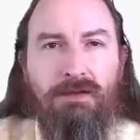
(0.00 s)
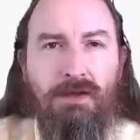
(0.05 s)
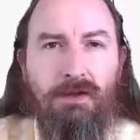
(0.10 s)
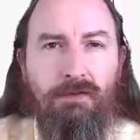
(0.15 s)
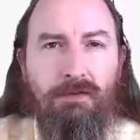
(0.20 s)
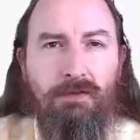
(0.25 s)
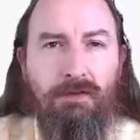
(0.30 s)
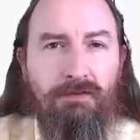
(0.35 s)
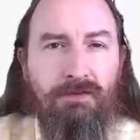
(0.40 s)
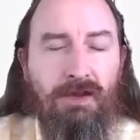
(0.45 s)

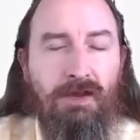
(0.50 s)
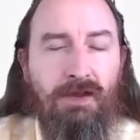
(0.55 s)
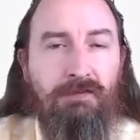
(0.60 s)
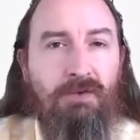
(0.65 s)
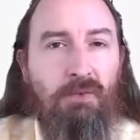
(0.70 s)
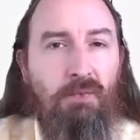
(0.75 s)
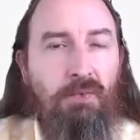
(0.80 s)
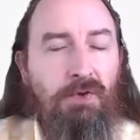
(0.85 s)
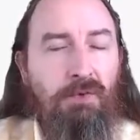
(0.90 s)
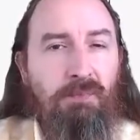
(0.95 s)
Now in this
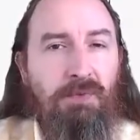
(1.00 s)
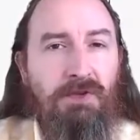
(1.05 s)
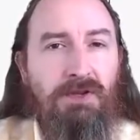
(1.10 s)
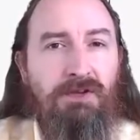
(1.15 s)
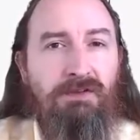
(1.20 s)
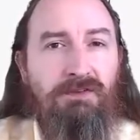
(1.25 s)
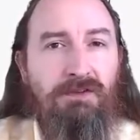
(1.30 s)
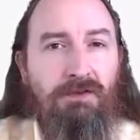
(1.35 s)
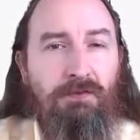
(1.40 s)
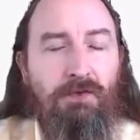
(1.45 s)
case, it would be
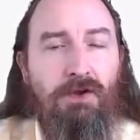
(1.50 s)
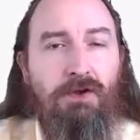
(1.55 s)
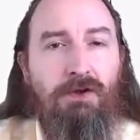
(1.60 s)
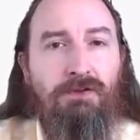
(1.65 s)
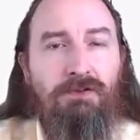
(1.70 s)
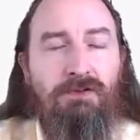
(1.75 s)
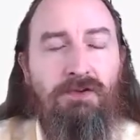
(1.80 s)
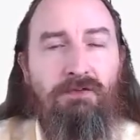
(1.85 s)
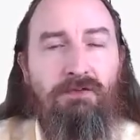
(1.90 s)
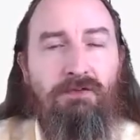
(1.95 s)

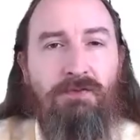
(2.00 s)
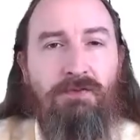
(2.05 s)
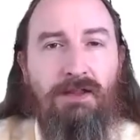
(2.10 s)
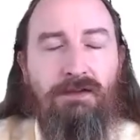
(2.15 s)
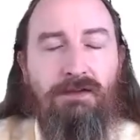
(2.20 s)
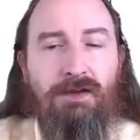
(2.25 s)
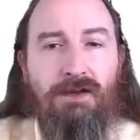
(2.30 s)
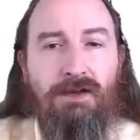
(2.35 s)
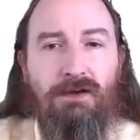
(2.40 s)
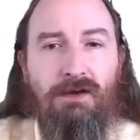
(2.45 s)
difficult to
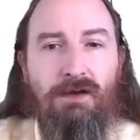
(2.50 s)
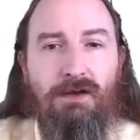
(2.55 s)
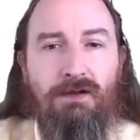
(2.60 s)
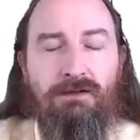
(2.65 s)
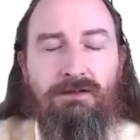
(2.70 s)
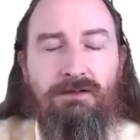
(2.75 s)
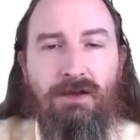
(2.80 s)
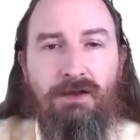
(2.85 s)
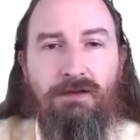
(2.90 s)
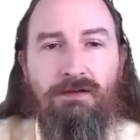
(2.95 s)
validate
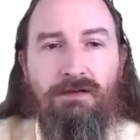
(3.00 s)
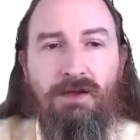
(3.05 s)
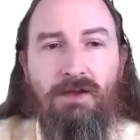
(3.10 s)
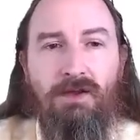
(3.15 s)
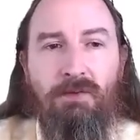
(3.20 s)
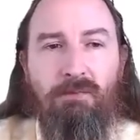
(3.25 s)
content